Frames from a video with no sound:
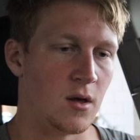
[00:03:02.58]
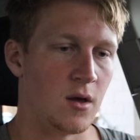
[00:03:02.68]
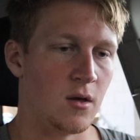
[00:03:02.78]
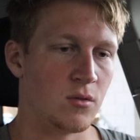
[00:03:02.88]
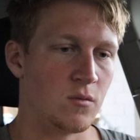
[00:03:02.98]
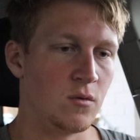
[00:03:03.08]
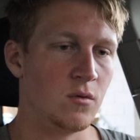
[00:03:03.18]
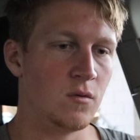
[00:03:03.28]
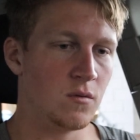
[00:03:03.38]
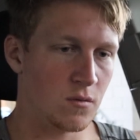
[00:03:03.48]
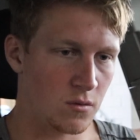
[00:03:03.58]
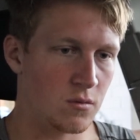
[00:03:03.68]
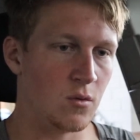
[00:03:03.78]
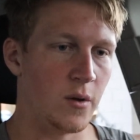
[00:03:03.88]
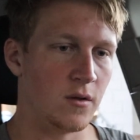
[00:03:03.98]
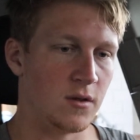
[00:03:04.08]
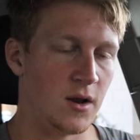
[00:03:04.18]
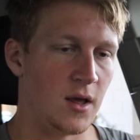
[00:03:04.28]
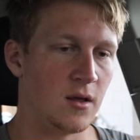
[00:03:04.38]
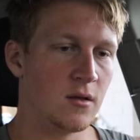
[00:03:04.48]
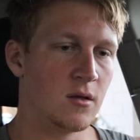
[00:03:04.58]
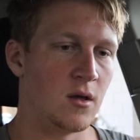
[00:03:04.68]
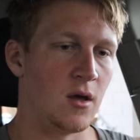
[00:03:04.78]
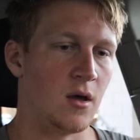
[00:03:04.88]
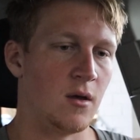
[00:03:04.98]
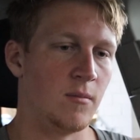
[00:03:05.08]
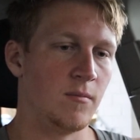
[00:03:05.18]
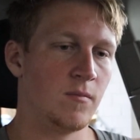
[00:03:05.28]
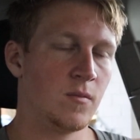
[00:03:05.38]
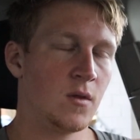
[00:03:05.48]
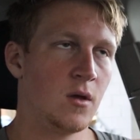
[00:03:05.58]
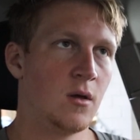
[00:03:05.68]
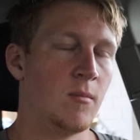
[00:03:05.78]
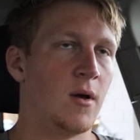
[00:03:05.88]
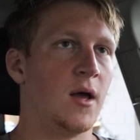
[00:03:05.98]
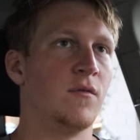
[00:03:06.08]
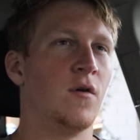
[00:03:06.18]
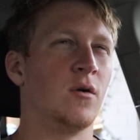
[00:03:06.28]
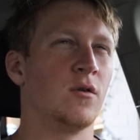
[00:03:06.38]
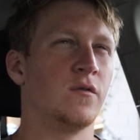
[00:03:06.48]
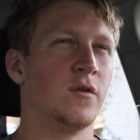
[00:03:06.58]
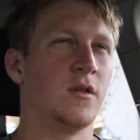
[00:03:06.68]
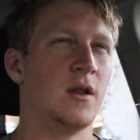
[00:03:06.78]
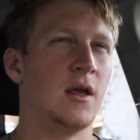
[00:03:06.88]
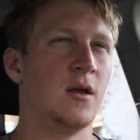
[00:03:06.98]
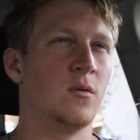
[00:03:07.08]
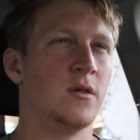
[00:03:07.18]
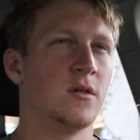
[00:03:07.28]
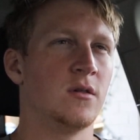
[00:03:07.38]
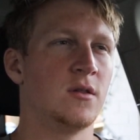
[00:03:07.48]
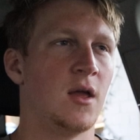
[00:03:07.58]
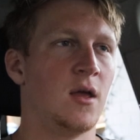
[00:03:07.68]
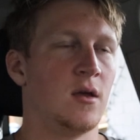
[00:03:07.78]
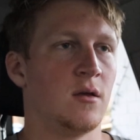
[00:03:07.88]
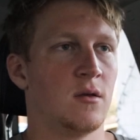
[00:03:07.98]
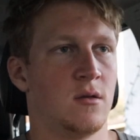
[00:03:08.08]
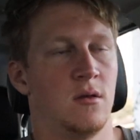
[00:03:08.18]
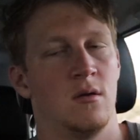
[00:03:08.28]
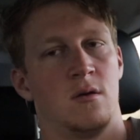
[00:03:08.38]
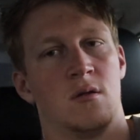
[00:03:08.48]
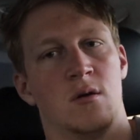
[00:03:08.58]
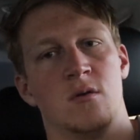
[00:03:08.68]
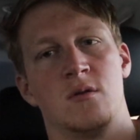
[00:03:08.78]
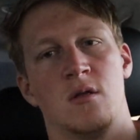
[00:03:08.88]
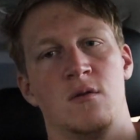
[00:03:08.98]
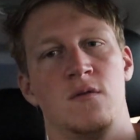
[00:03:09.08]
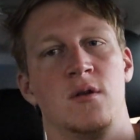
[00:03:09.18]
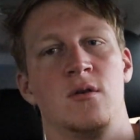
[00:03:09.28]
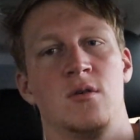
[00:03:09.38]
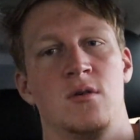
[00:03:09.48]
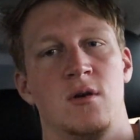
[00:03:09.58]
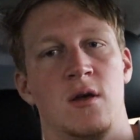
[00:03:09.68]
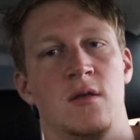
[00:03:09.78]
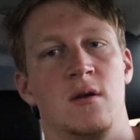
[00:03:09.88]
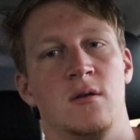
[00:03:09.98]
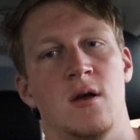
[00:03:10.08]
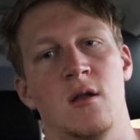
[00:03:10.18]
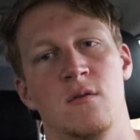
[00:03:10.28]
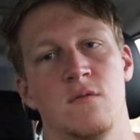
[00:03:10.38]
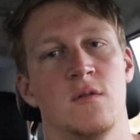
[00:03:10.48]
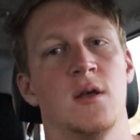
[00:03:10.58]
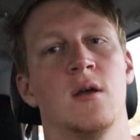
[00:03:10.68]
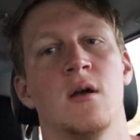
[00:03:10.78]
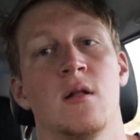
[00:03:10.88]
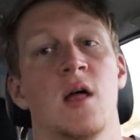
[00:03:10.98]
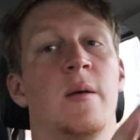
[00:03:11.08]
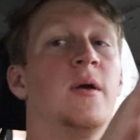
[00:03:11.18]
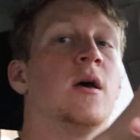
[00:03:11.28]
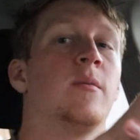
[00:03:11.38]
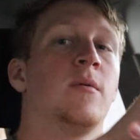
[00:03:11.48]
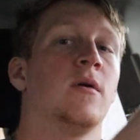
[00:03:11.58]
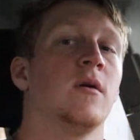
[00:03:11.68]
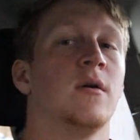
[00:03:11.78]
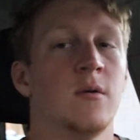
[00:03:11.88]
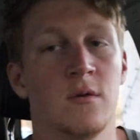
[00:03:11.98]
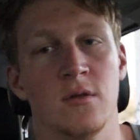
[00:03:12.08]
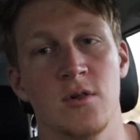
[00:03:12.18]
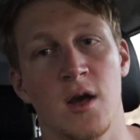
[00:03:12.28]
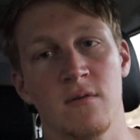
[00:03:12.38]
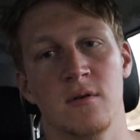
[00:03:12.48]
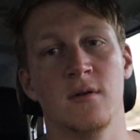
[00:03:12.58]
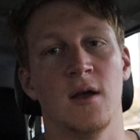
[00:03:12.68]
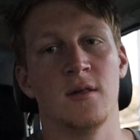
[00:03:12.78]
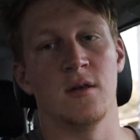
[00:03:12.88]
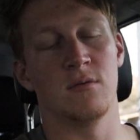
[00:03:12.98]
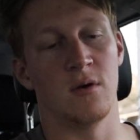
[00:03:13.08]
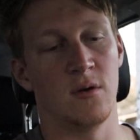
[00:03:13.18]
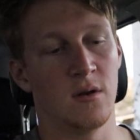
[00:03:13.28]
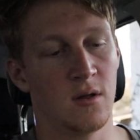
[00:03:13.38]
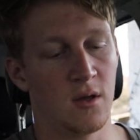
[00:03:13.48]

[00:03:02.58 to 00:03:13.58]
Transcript: Through well today. My focus for today was staying closed on the finish and then kind of like climbing up with the javelin as I throw it.